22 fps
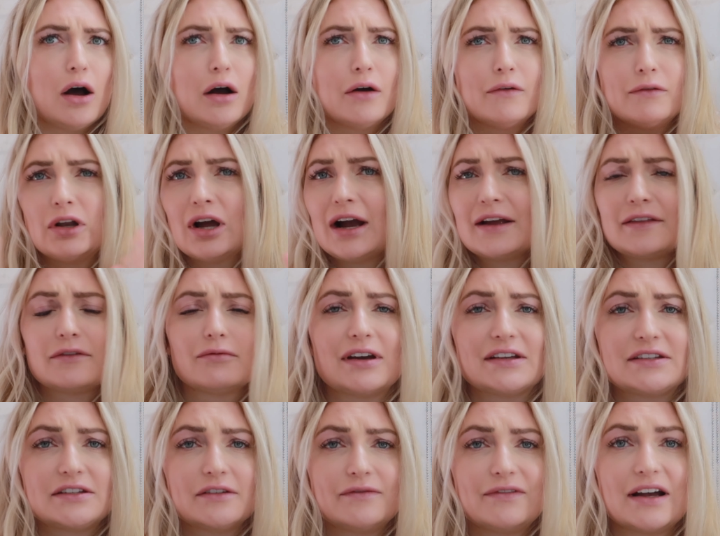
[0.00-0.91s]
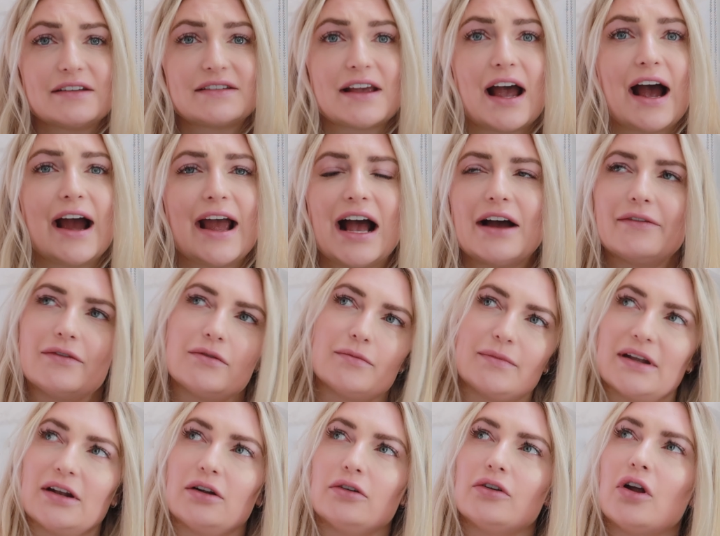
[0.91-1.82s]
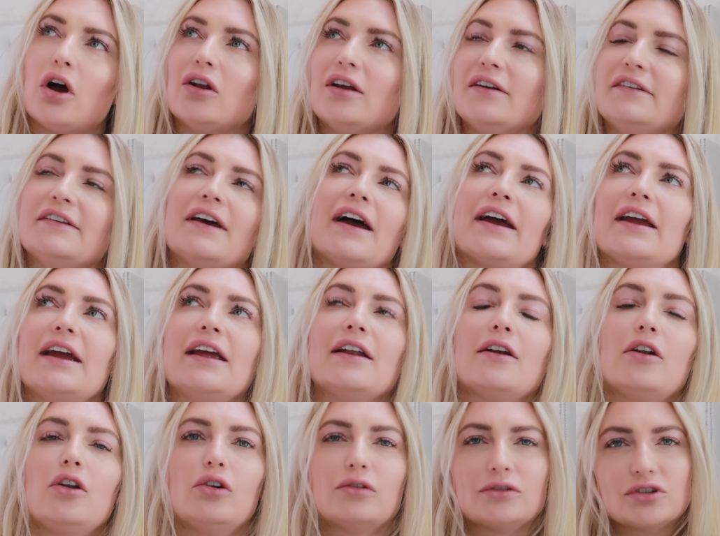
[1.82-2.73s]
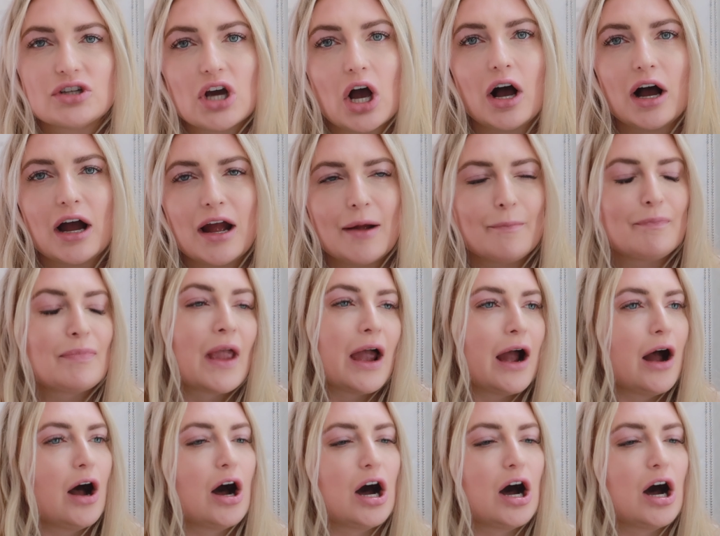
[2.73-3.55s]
like the rest of us, I haven't been on holiday in a long time.